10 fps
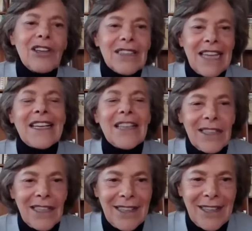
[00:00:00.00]
look like
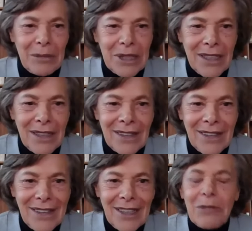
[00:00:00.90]
uninhibited,
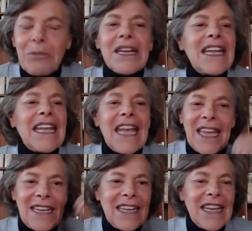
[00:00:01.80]
but
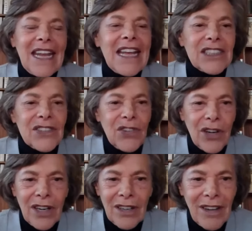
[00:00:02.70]
again, it's
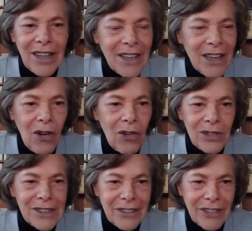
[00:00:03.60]
for a
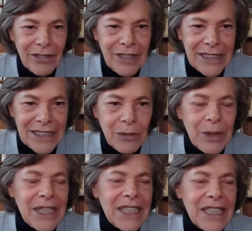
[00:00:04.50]
whole different reason.
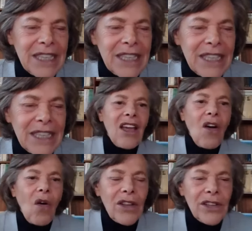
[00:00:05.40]
We can take
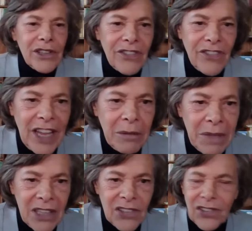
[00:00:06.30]
all your
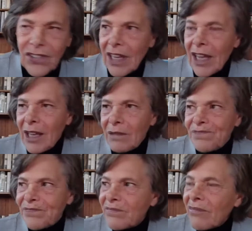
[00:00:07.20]
famous
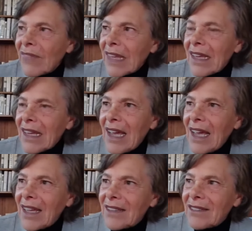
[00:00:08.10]

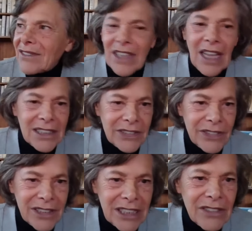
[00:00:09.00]

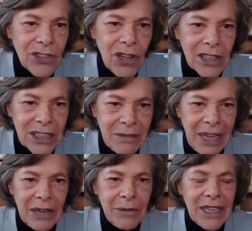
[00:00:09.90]
philosophers that you've talked
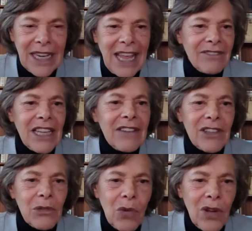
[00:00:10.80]
about, and we can have
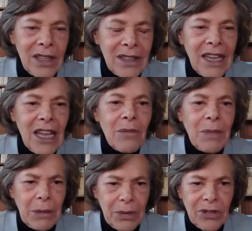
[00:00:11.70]
level one,
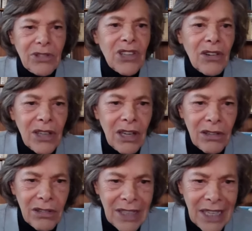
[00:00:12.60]
people who don't know
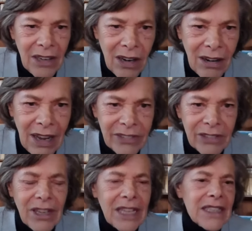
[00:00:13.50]
who they are,
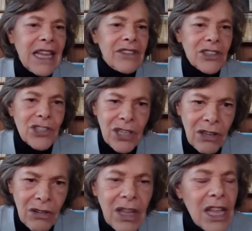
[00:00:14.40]
haven't read. Level
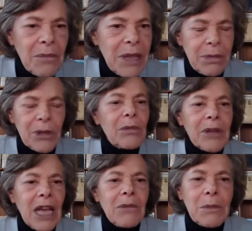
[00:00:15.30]
two, people who
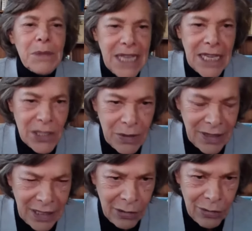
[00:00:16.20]
become obsessed with their